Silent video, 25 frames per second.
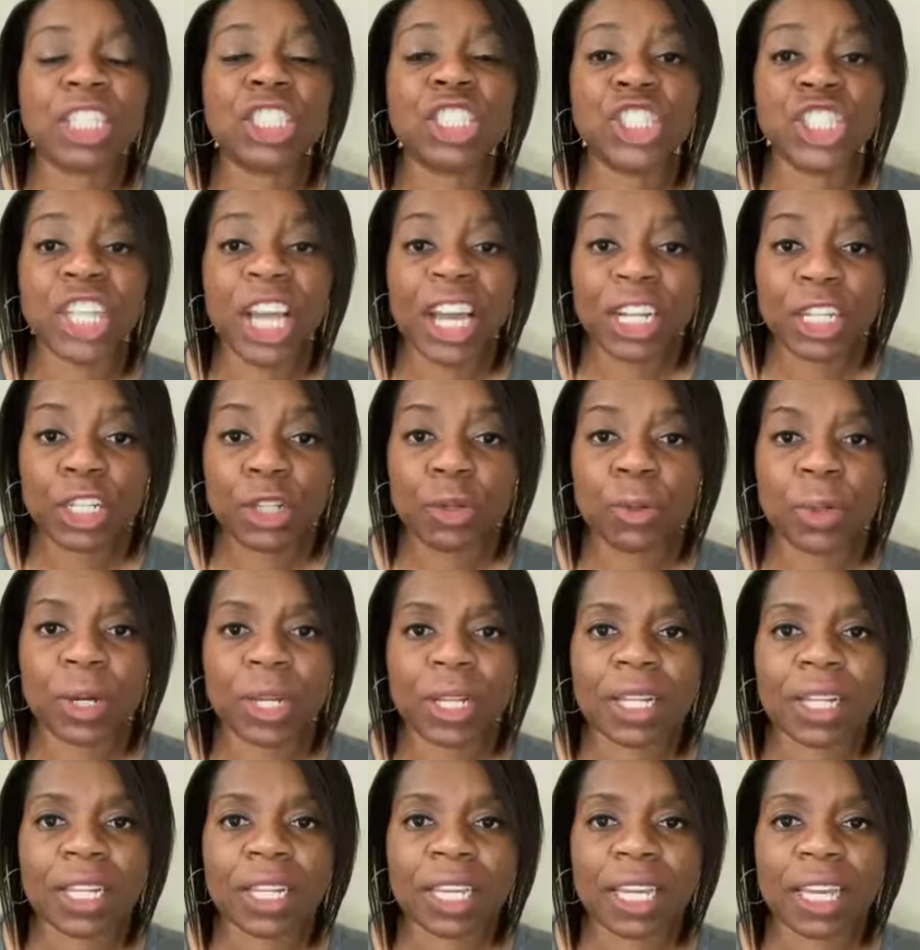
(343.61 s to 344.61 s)

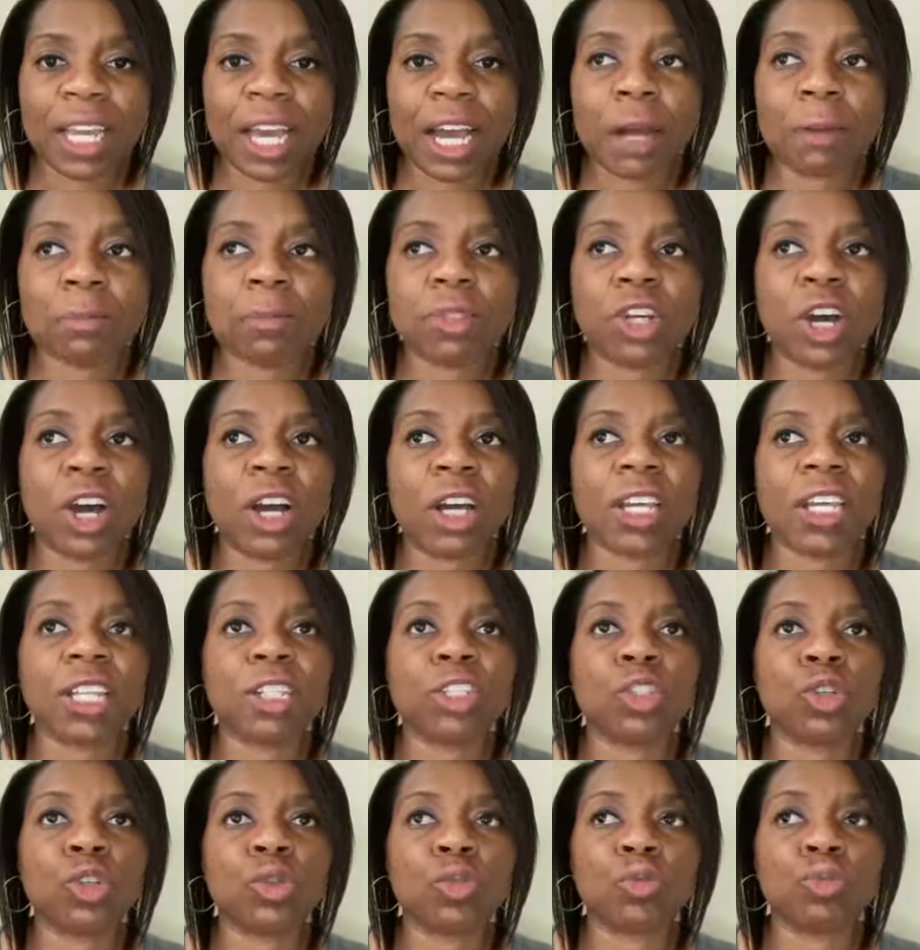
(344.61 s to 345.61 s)
Genuinely, I'm
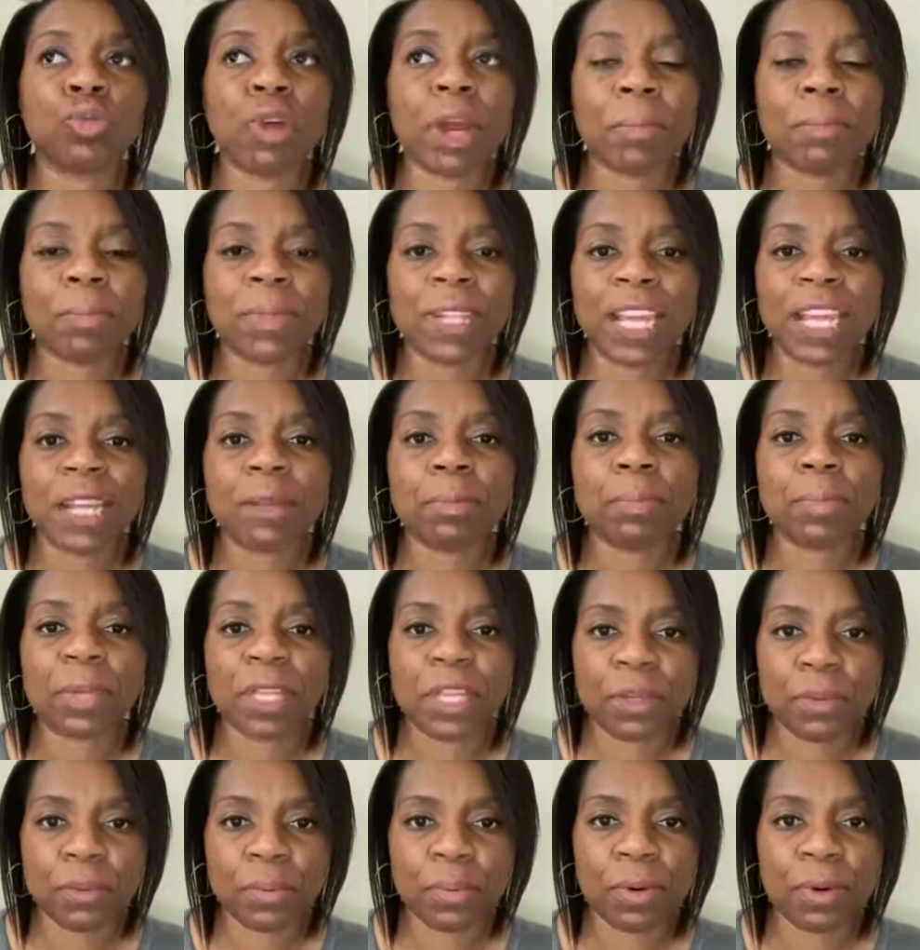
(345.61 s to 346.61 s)
talking to remnant
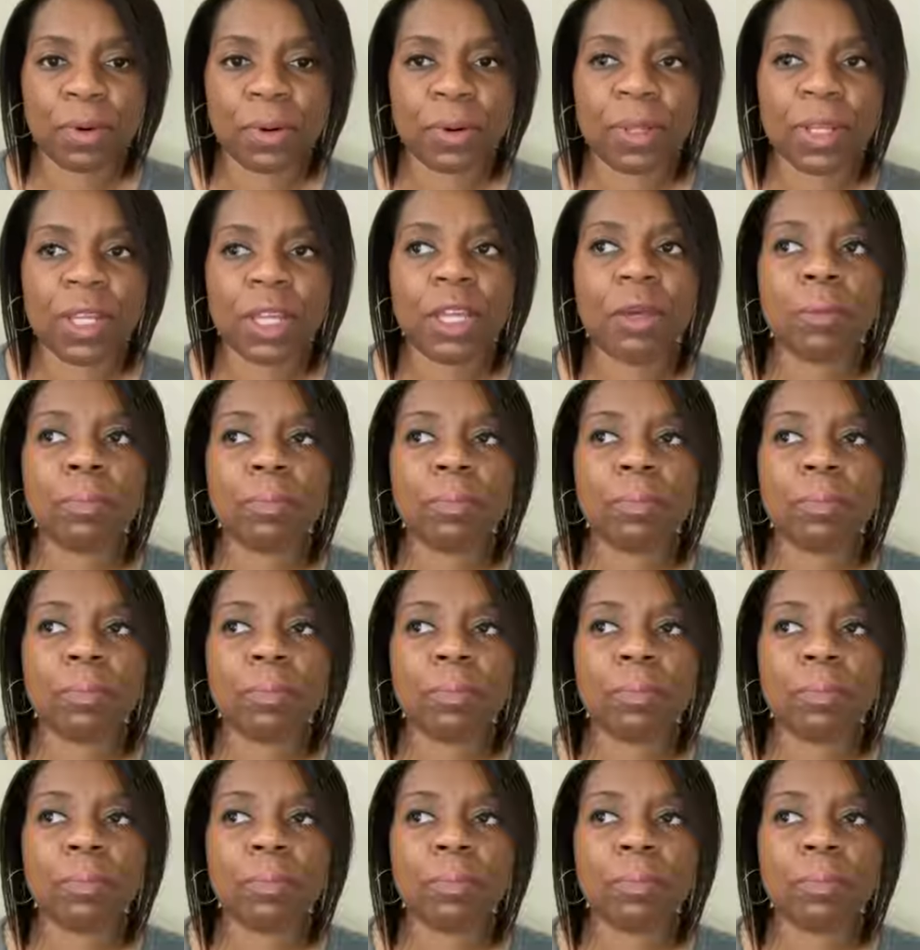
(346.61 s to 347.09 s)
people,